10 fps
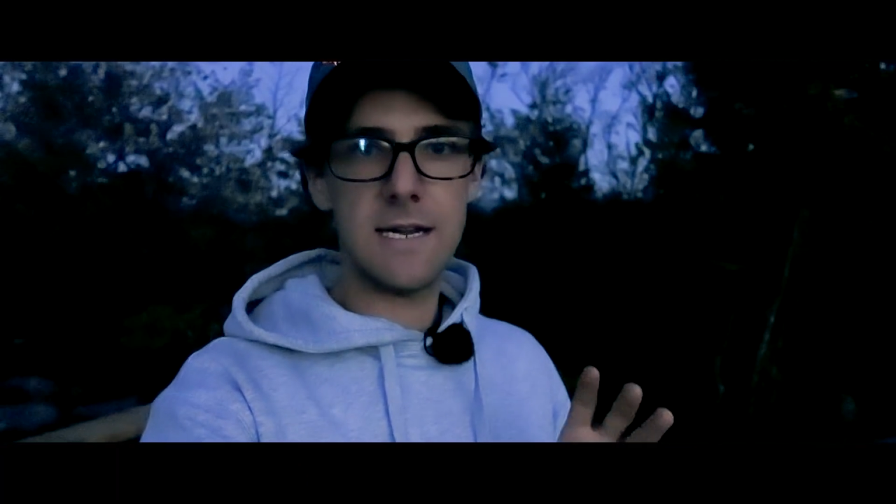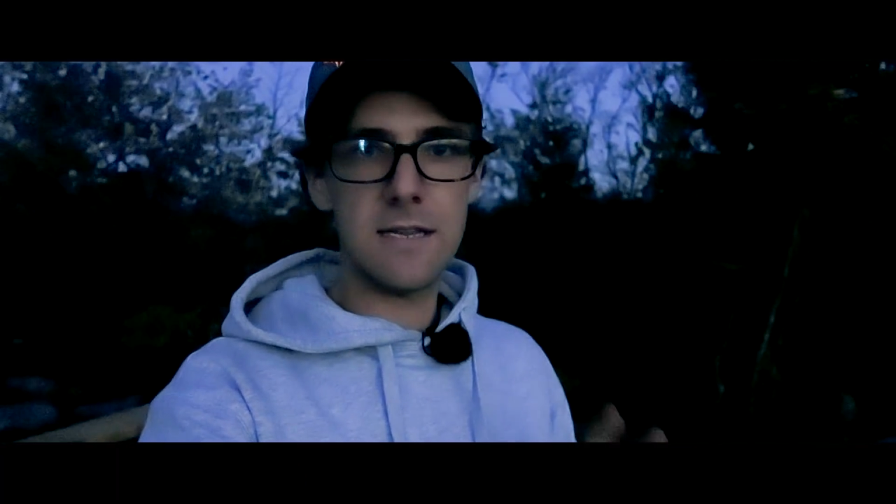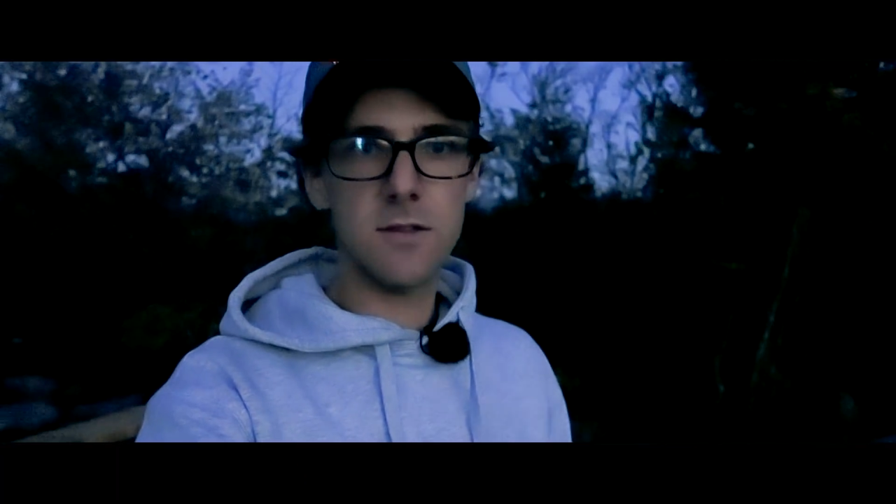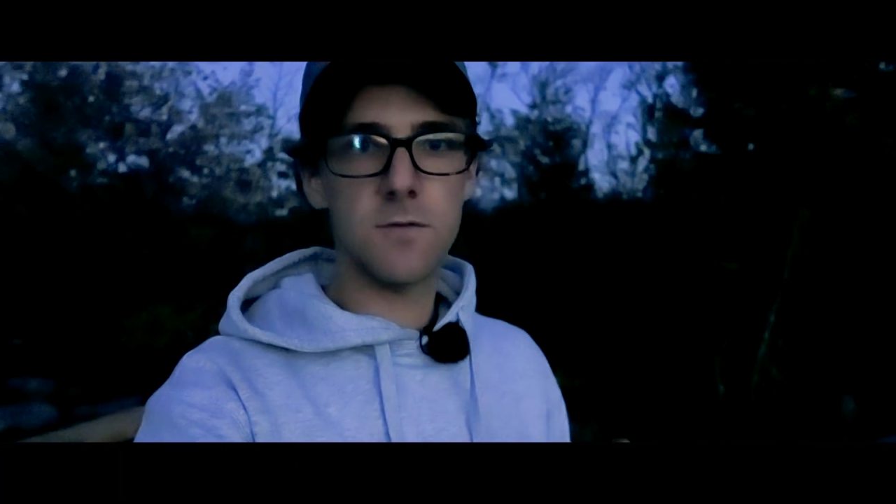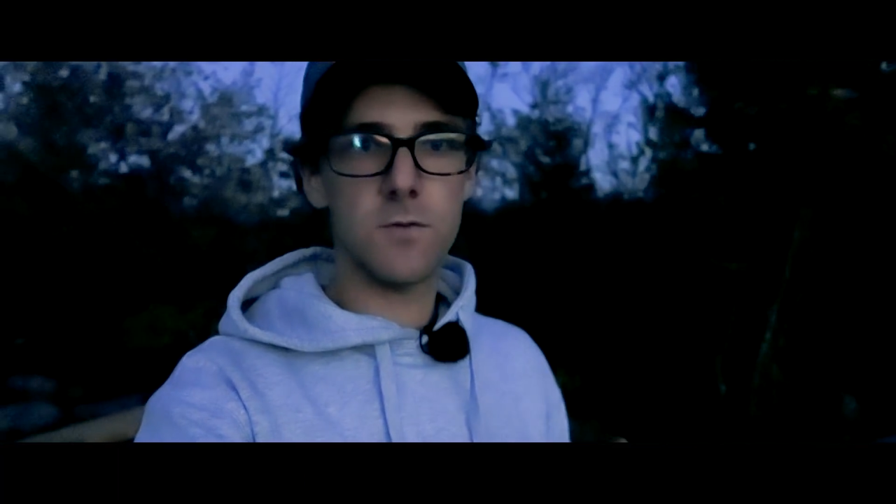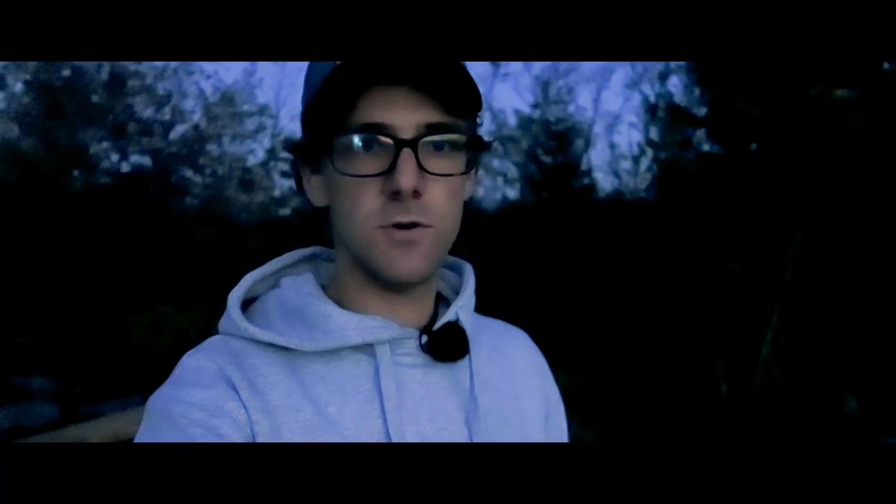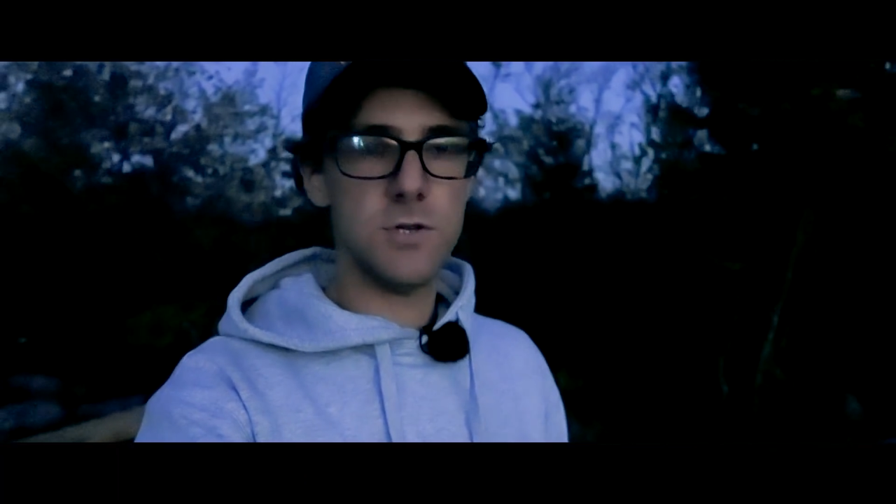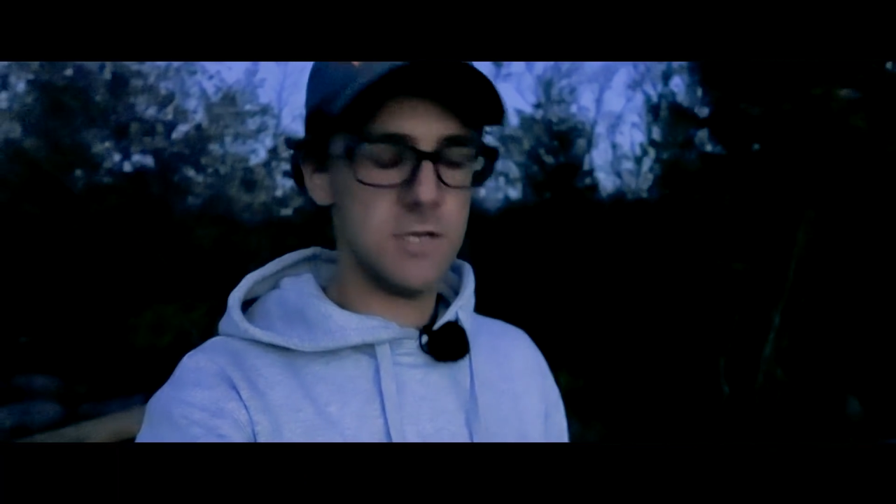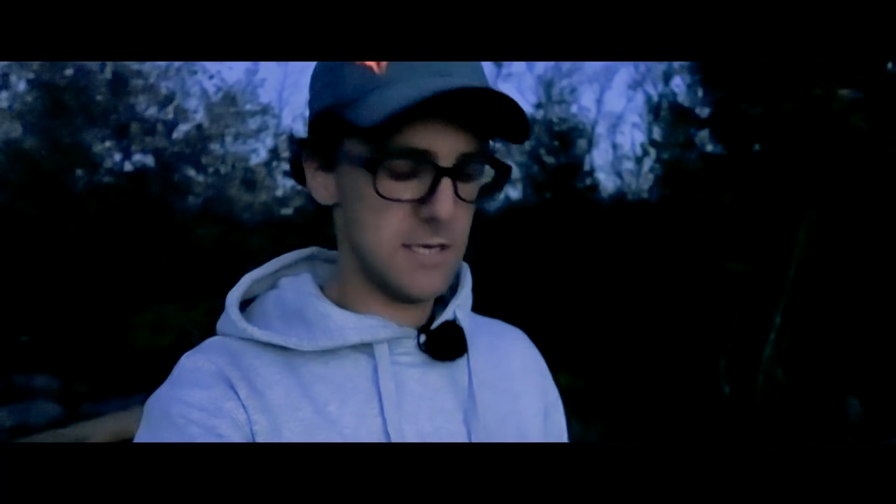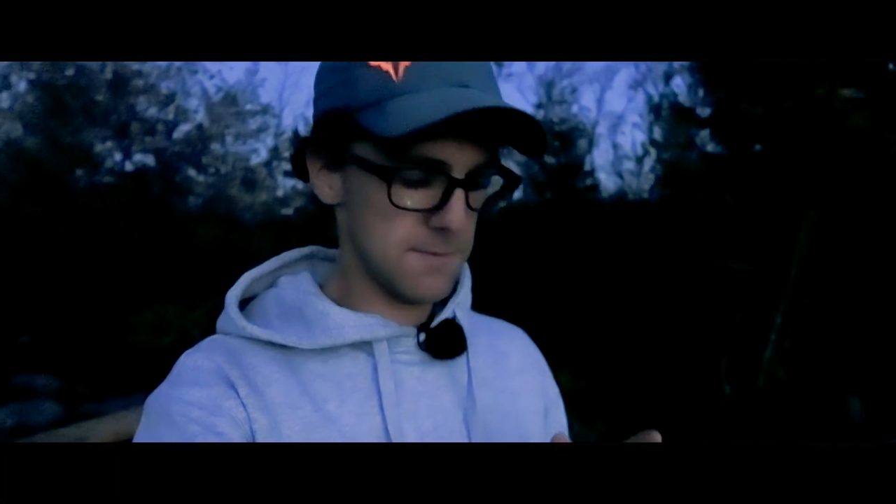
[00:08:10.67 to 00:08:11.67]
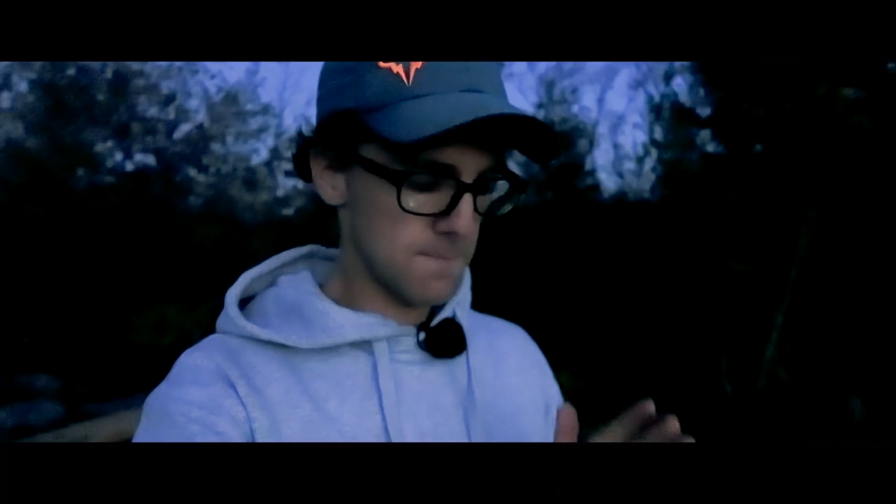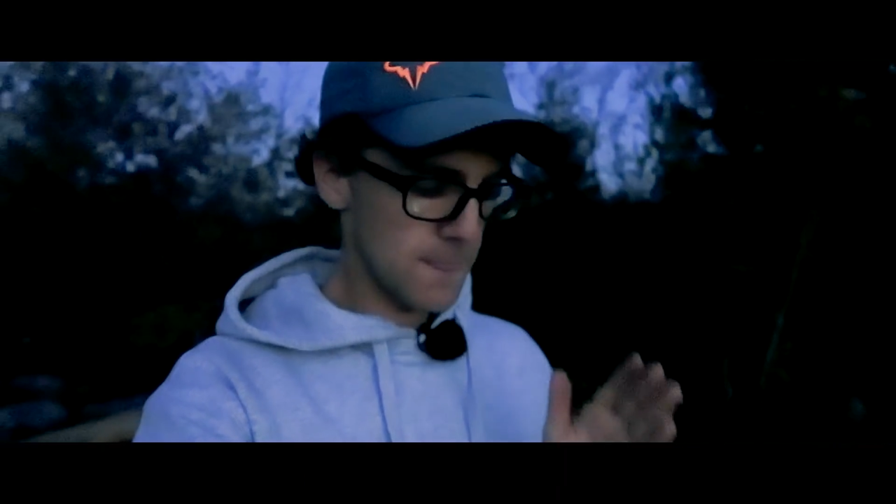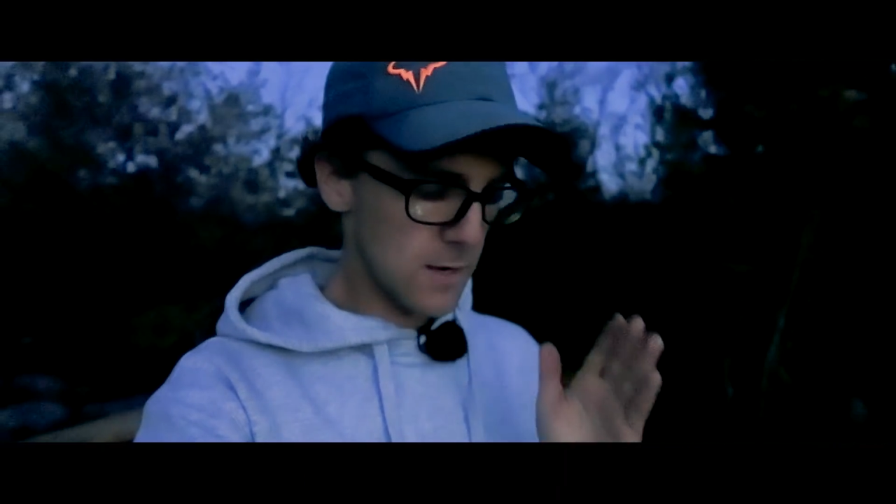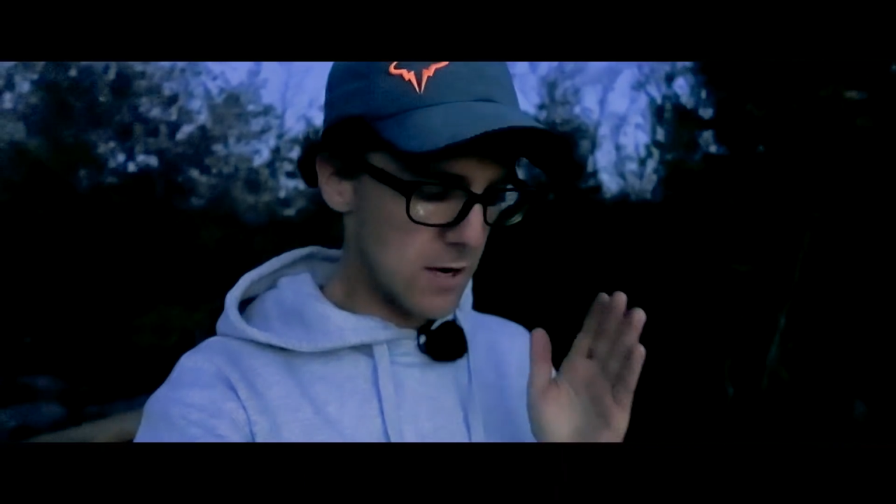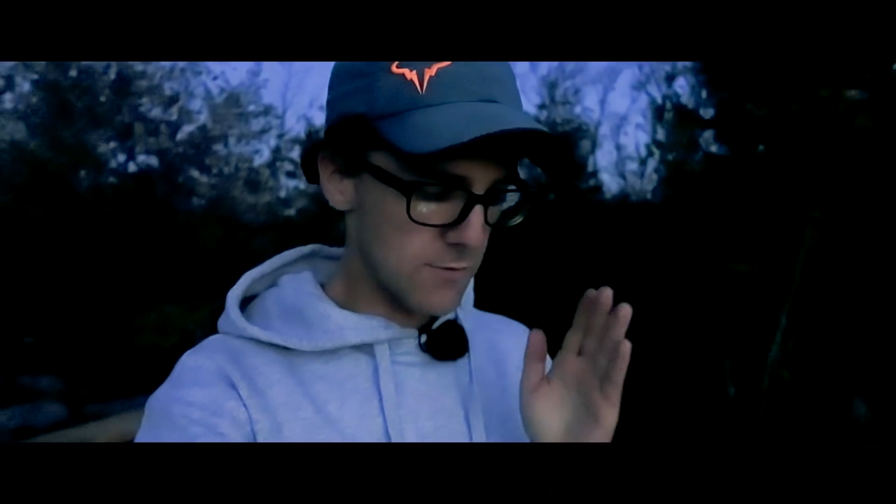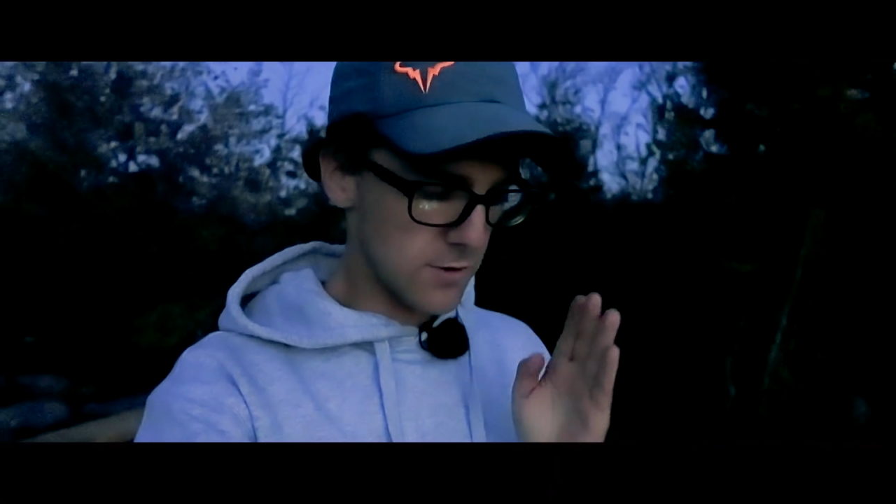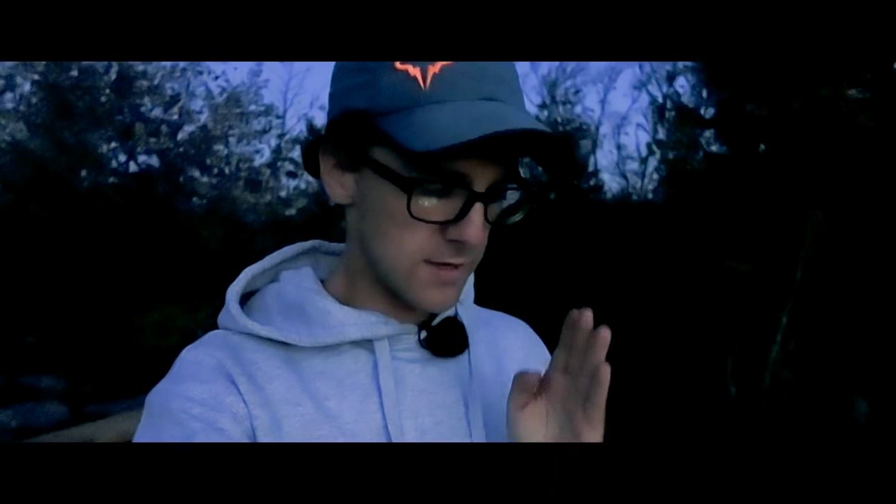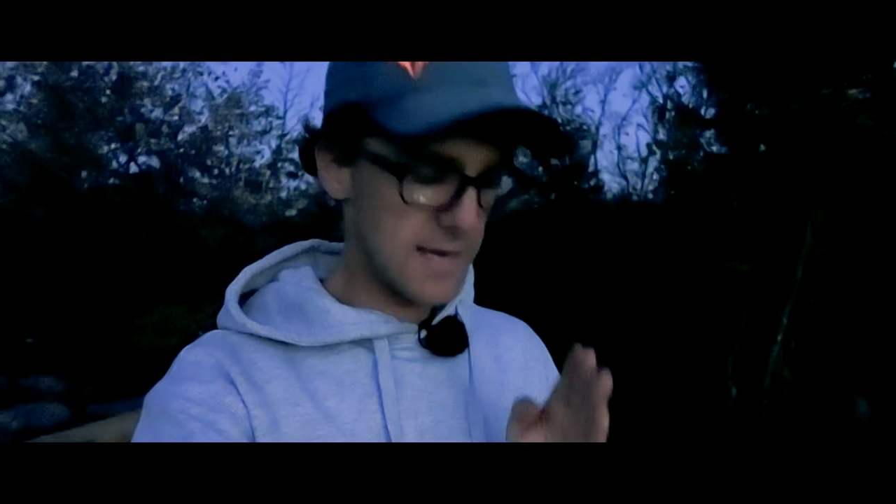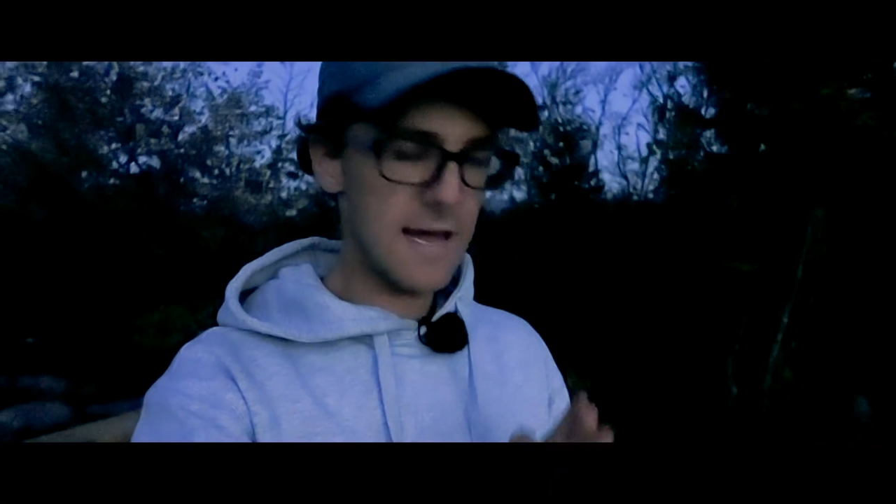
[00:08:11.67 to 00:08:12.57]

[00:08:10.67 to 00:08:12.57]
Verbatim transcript: in the Fuji, I've got an